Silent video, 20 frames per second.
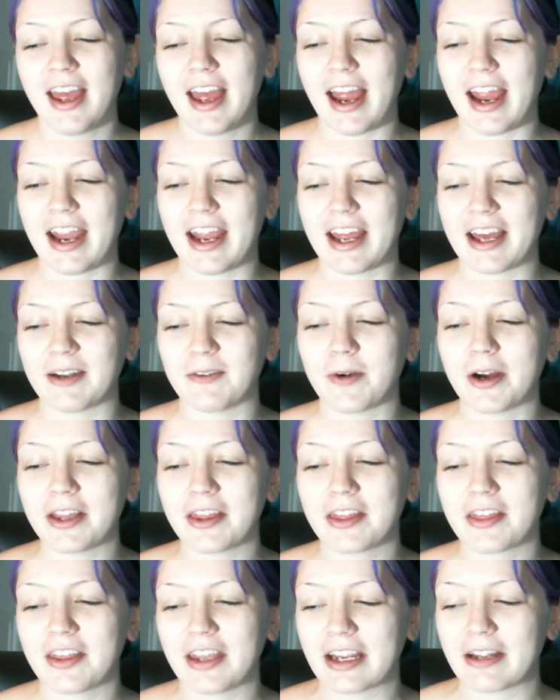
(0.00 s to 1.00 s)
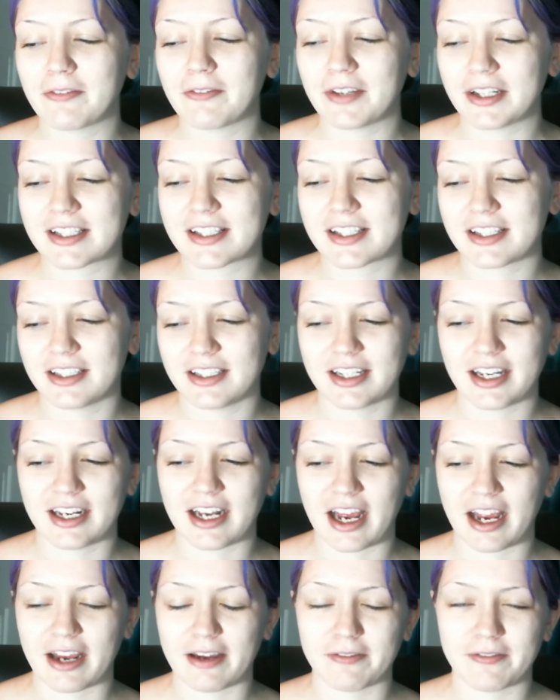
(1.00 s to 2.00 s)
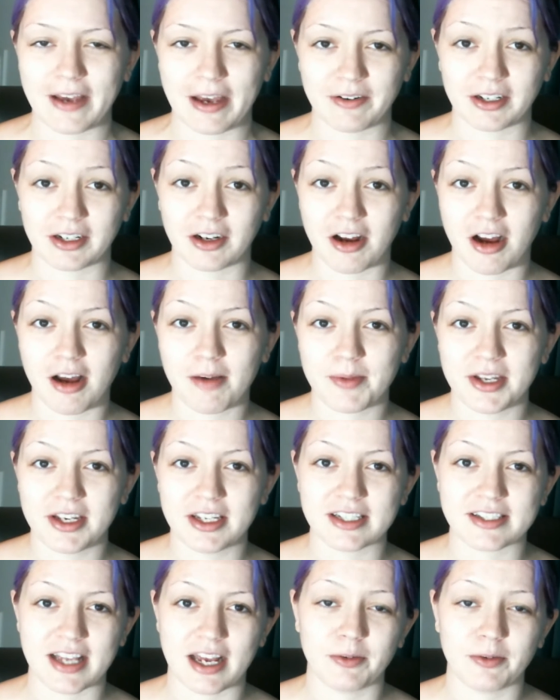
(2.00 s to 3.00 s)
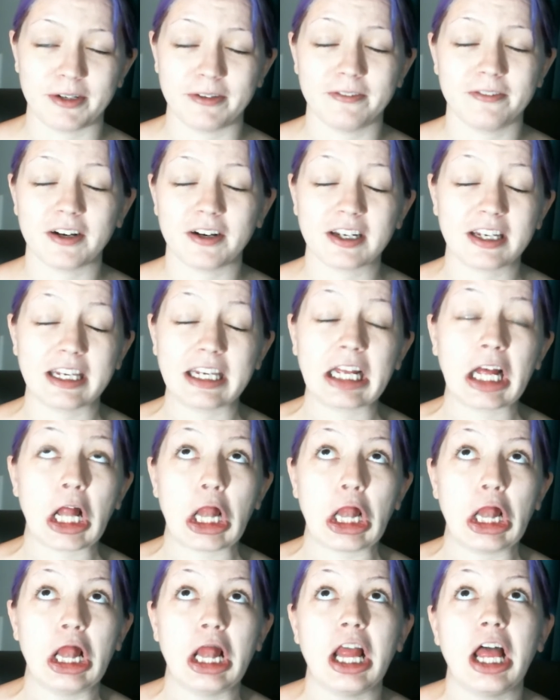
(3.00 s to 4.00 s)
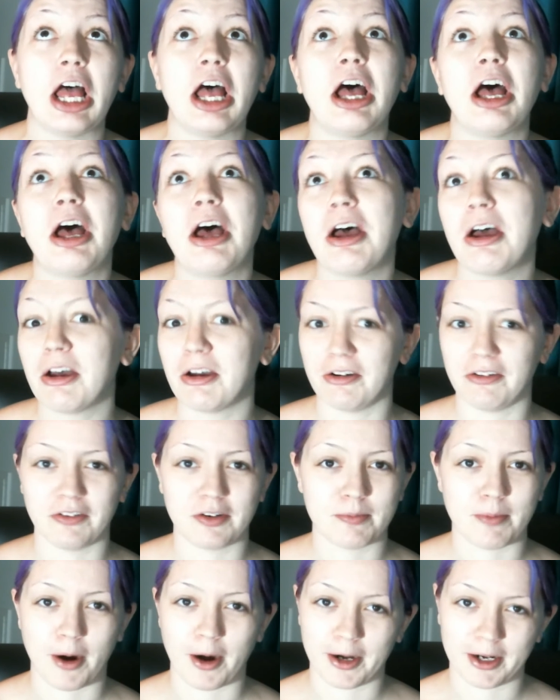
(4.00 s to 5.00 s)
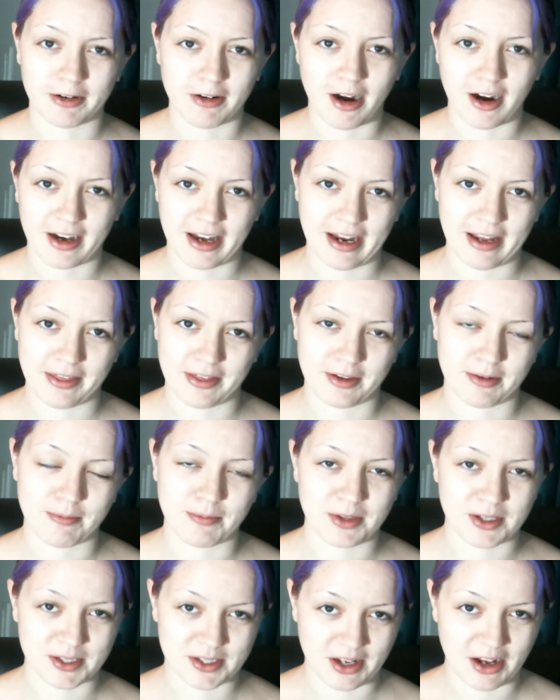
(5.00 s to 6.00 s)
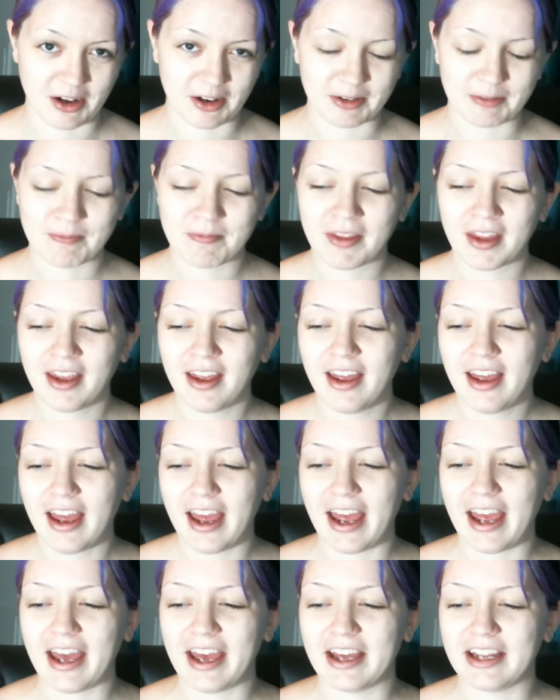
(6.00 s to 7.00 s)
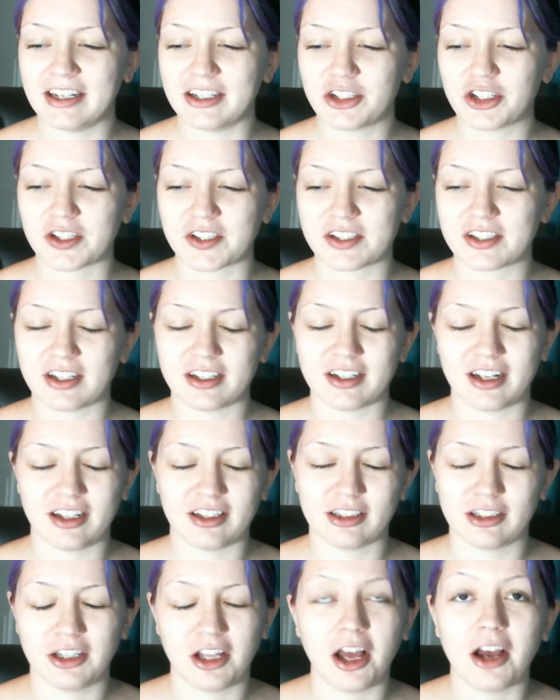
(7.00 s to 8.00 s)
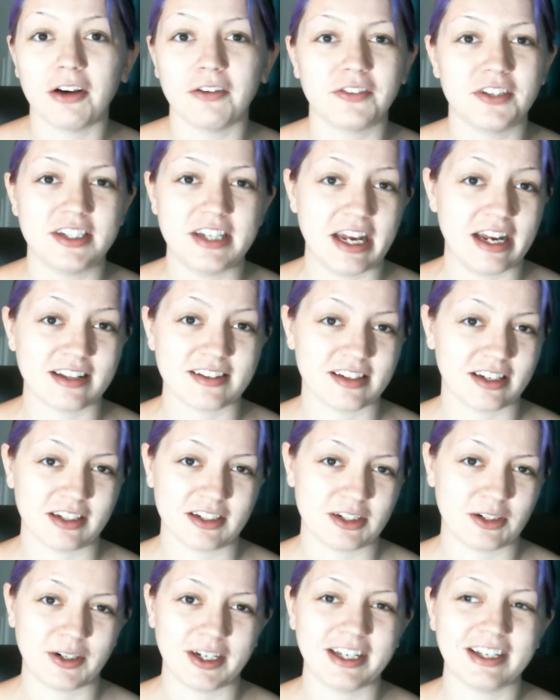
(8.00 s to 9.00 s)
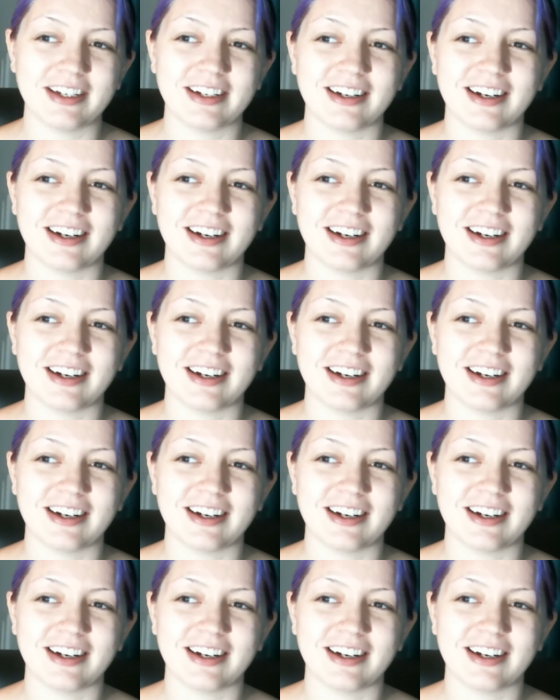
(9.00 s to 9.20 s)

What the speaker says: And one thing Vincent and I found in common is that we fucking loved Party Rock Anthem, the song, and just loved dancing to it